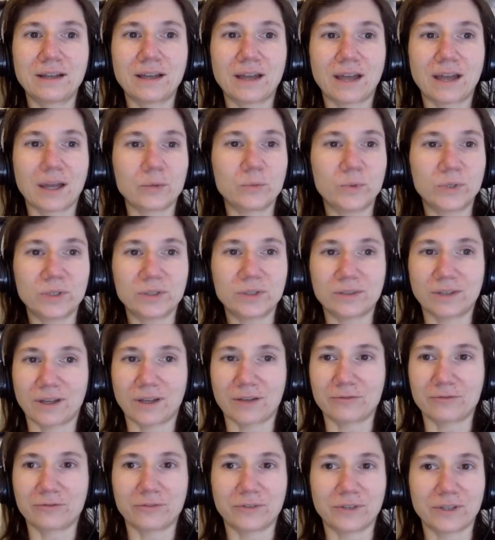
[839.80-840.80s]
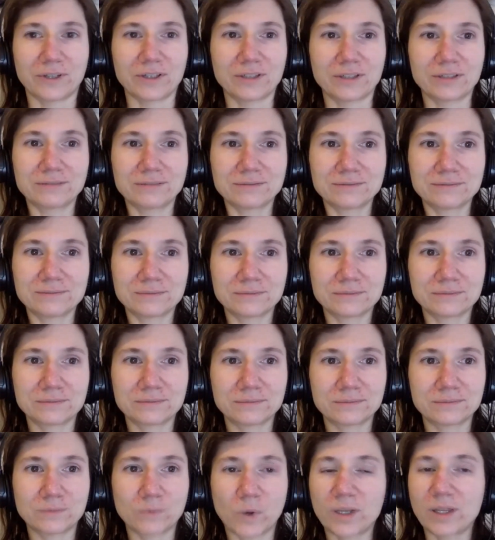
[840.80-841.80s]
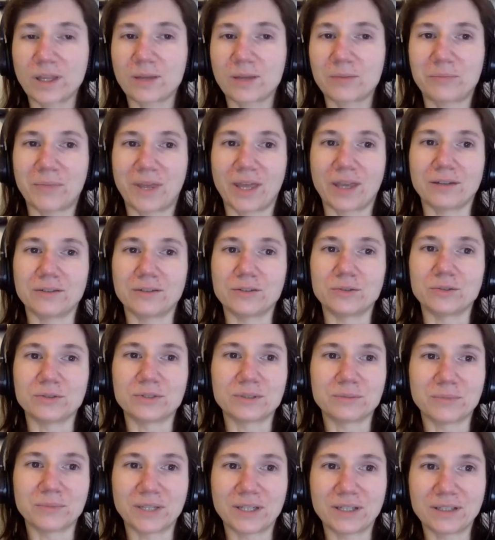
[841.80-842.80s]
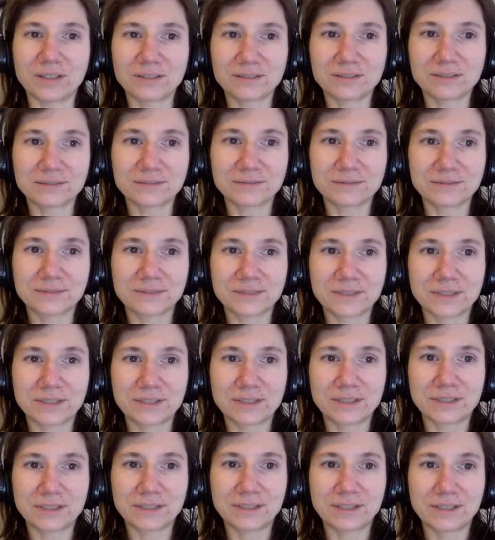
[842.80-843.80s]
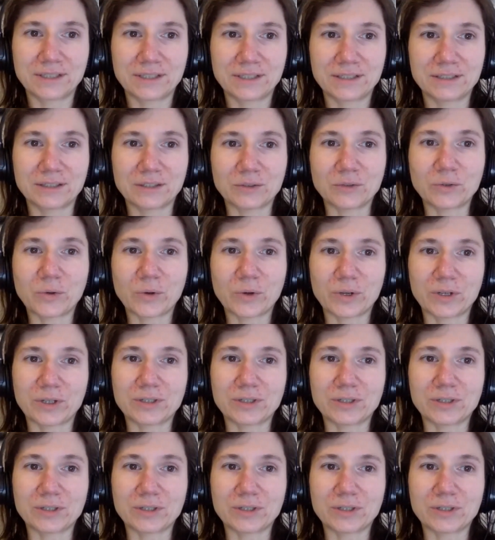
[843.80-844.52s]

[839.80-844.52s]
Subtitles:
I will not fear. What can man do to me? The Lord